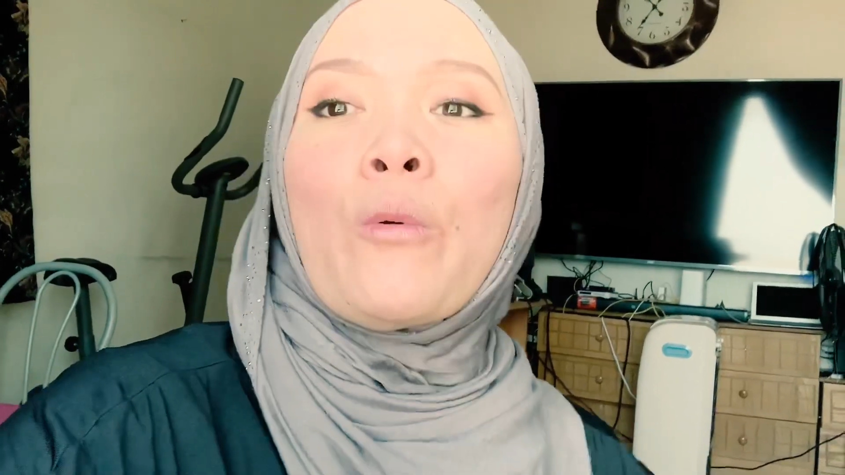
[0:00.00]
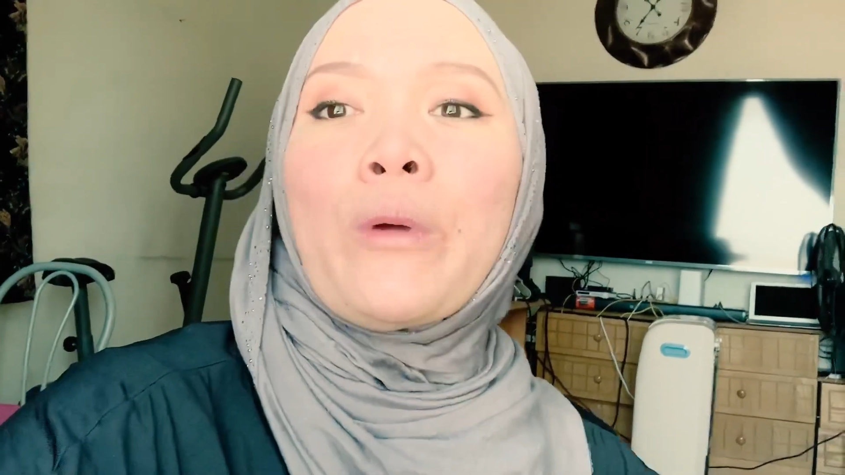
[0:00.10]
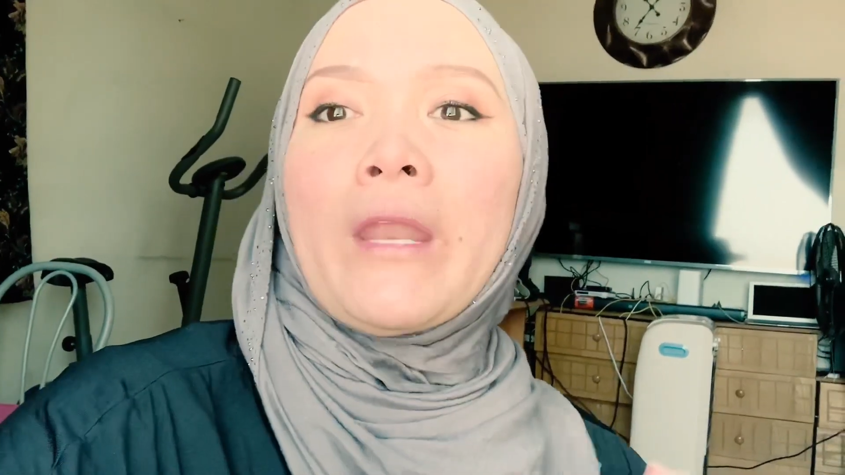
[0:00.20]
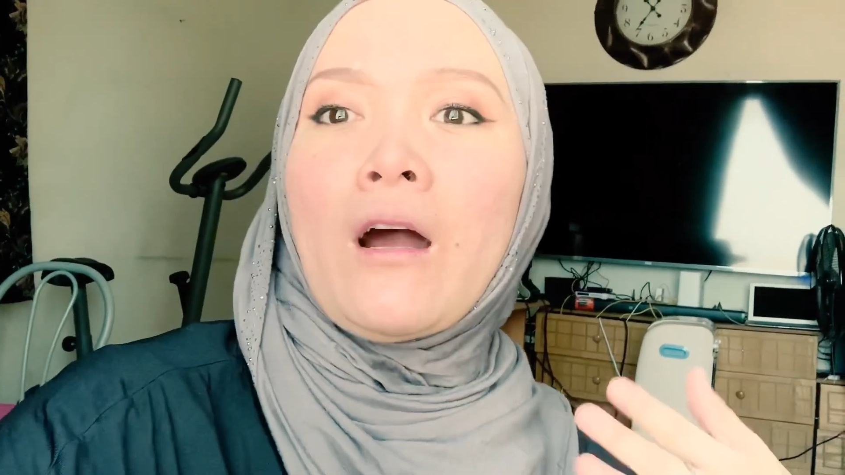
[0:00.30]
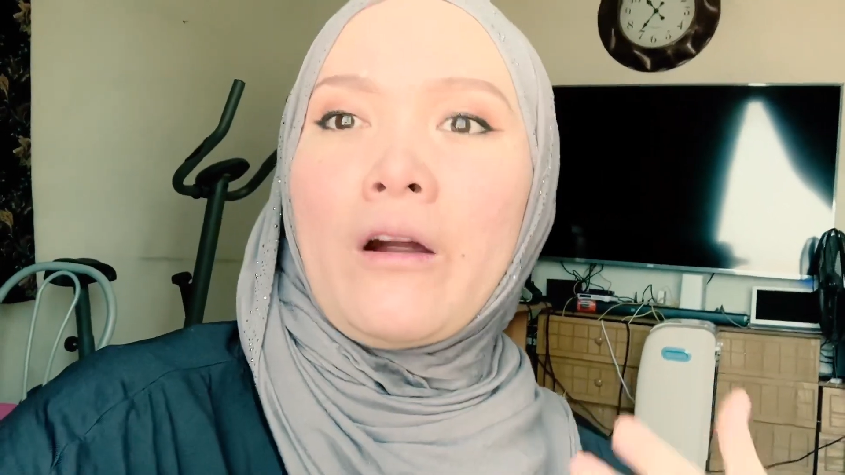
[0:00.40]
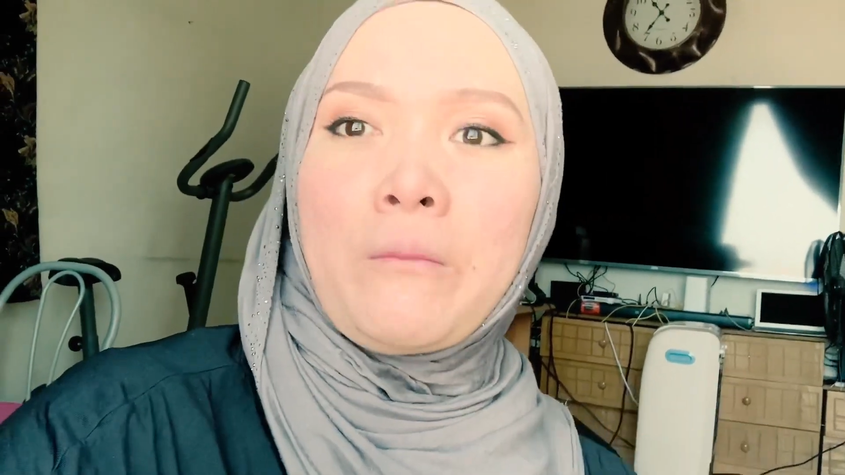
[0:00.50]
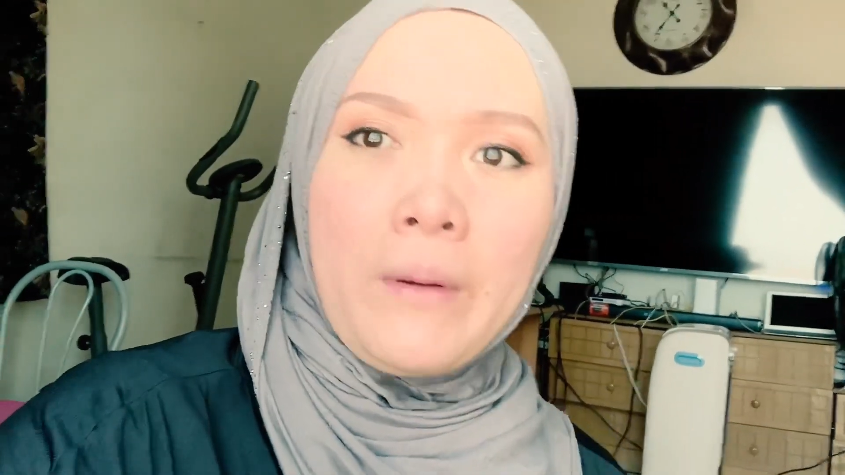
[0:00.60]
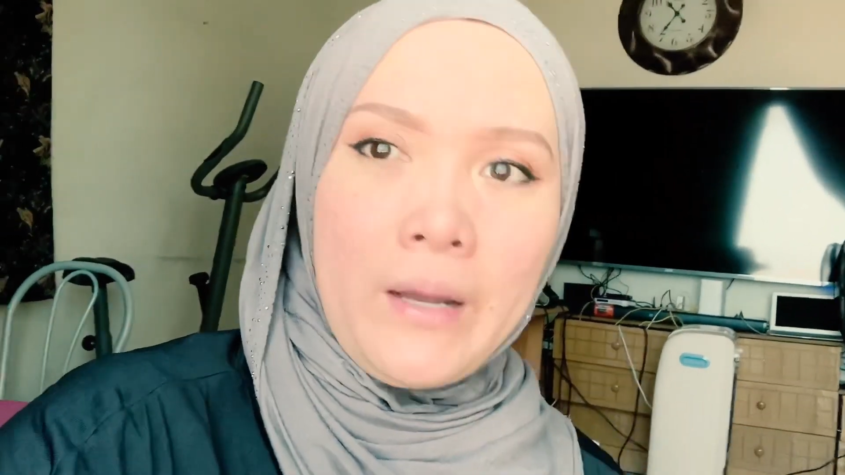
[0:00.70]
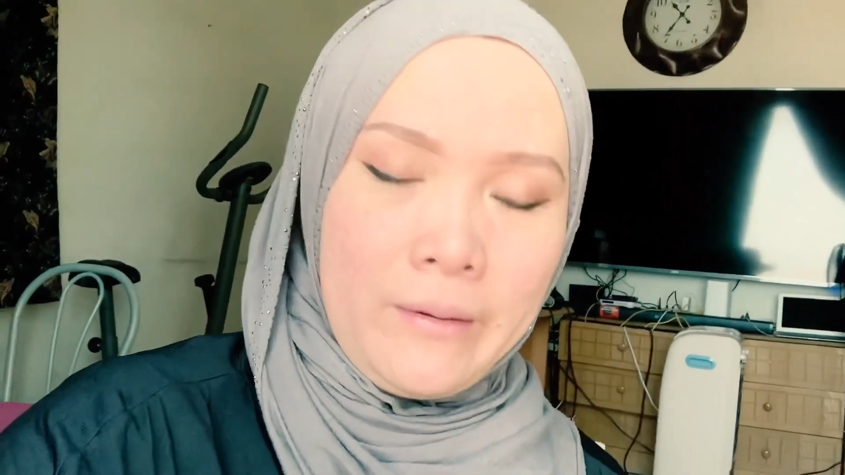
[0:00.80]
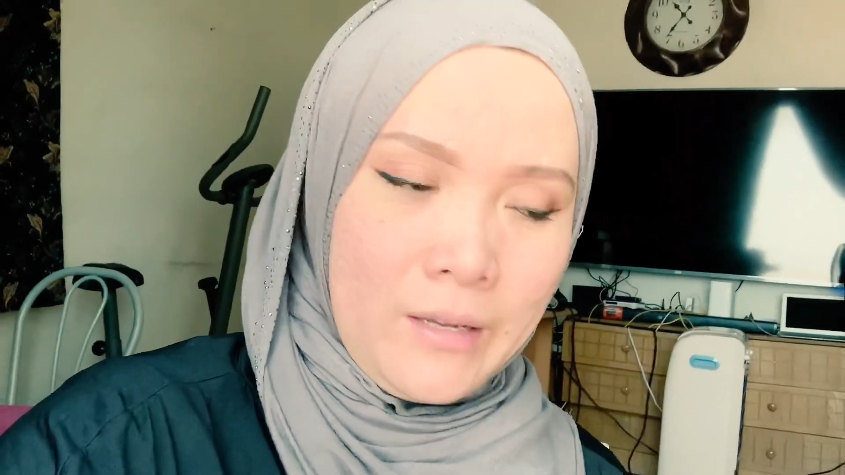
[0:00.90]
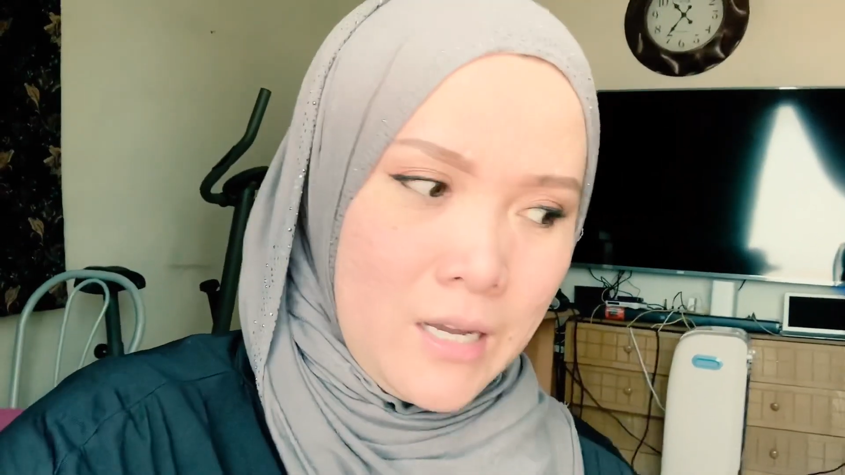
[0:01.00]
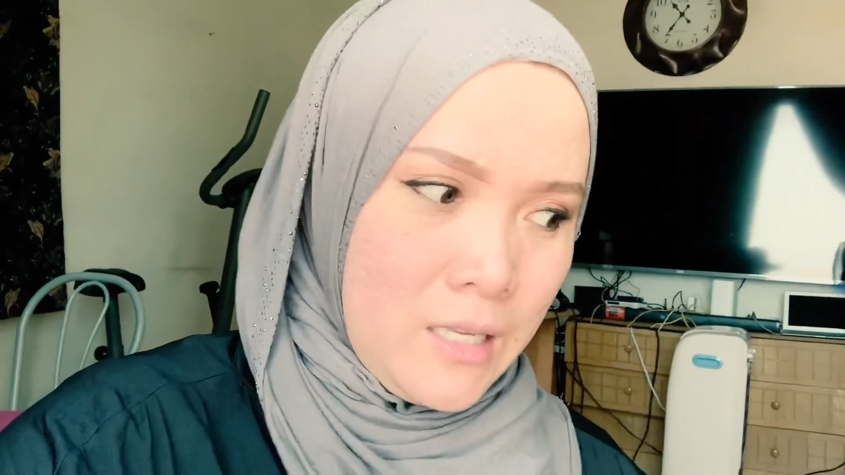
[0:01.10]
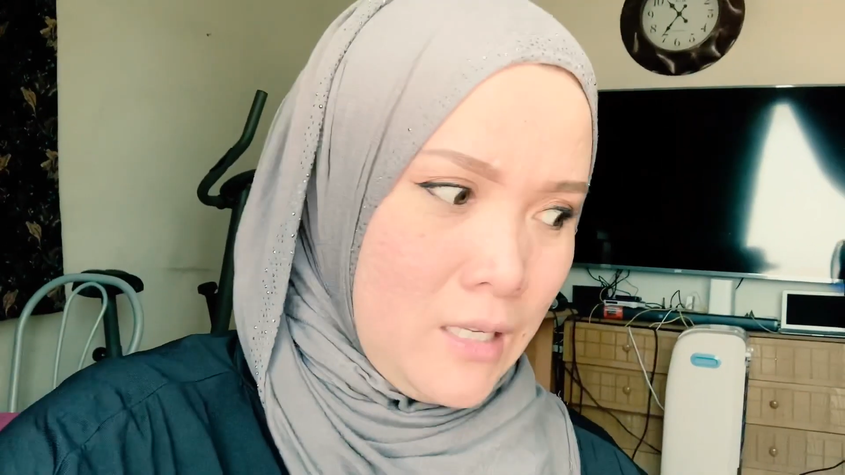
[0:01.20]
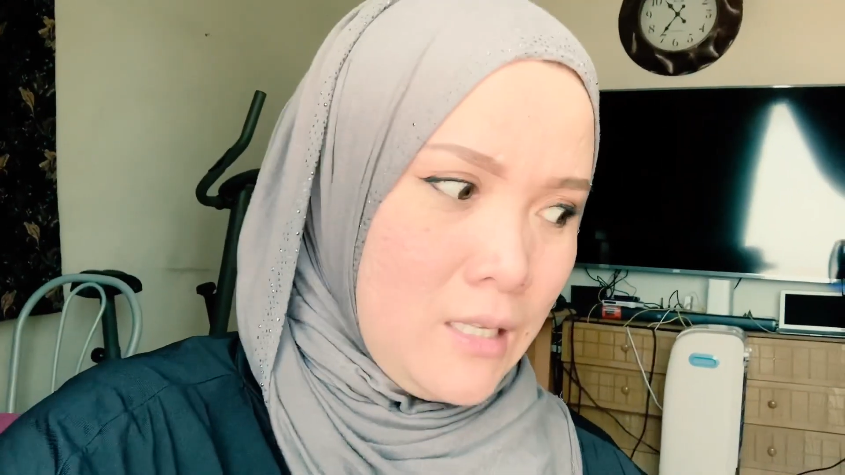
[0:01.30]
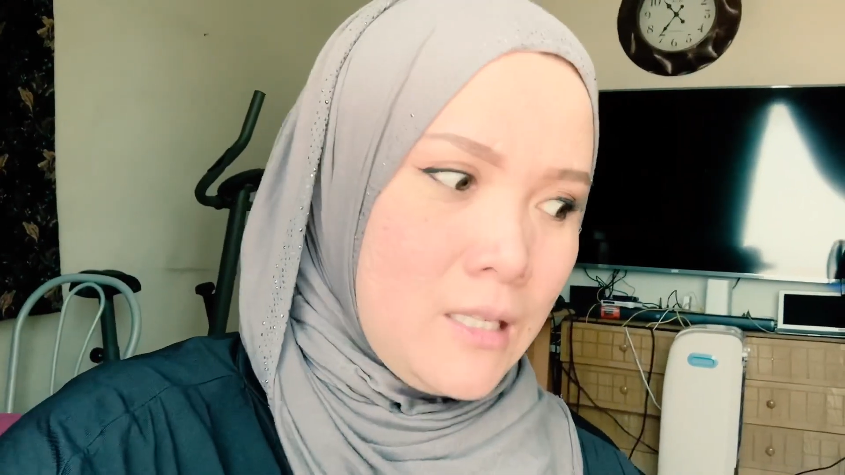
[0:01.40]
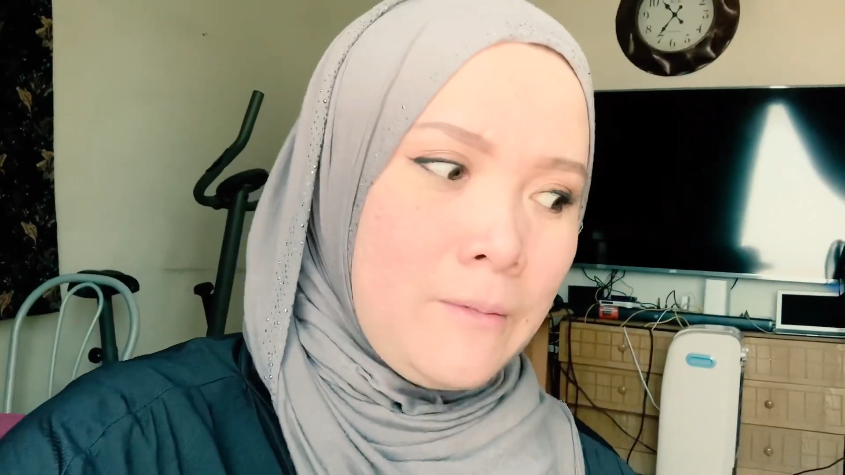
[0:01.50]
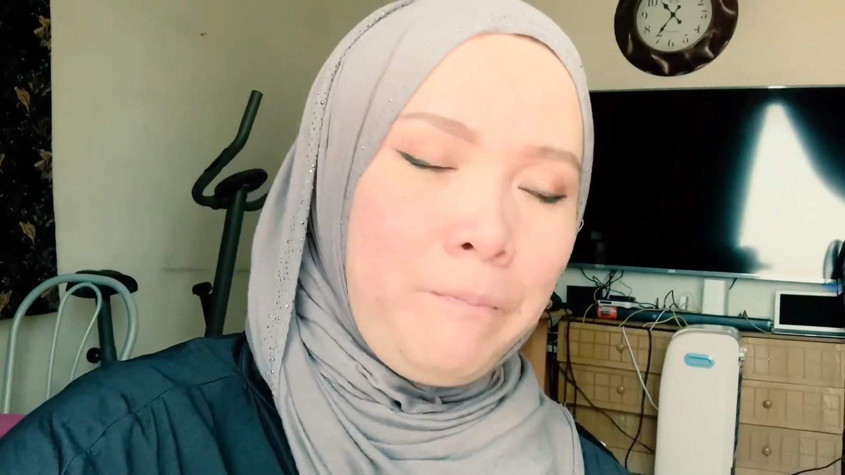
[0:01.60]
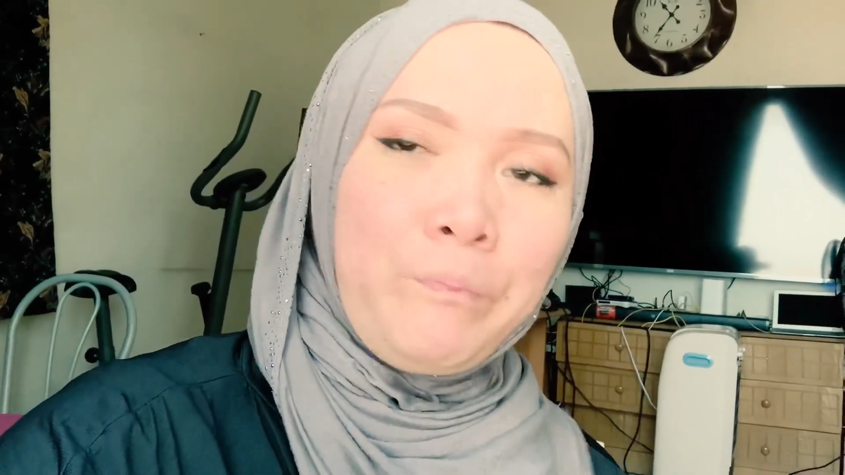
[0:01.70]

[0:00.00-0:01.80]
When our gut is